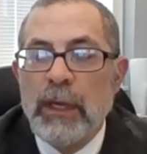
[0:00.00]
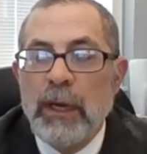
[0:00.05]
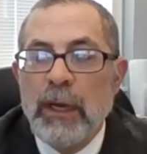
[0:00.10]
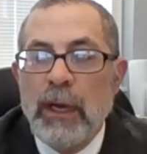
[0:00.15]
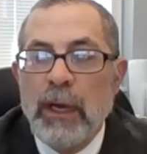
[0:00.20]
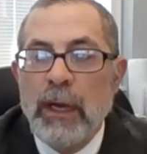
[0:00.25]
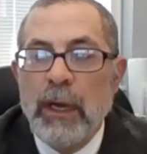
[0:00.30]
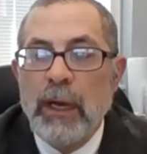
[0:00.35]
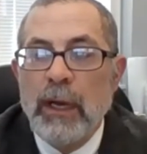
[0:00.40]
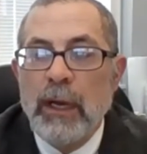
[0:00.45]

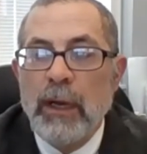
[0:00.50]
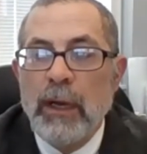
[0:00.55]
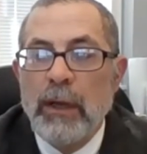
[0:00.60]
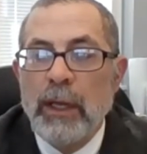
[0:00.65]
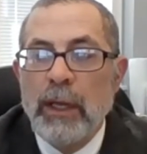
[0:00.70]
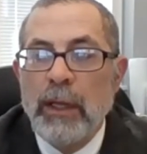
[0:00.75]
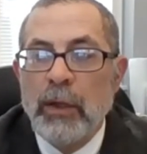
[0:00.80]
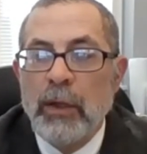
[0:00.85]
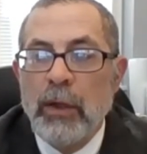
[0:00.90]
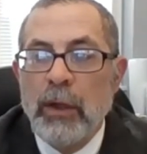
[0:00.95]

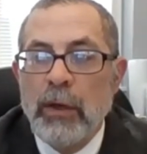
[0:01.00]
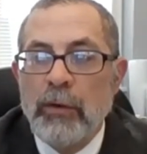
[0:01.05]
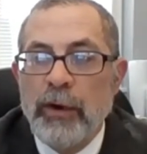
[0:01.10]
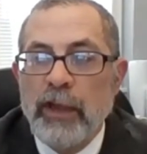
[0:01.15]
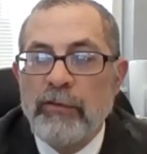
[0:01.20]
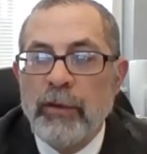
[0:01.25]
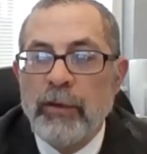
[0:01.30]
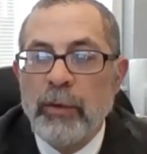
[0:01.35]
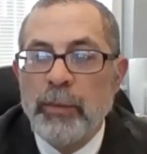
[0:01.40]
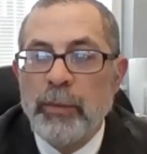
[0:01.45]
along
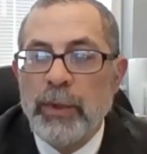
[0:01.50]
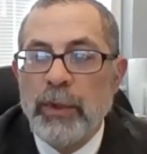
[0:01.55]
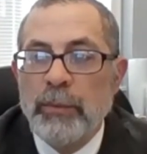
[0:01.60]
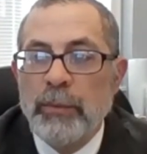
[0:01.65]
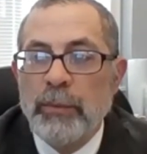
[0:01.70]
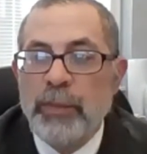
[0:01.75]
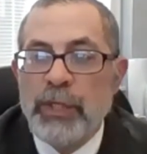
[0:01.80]
Craigville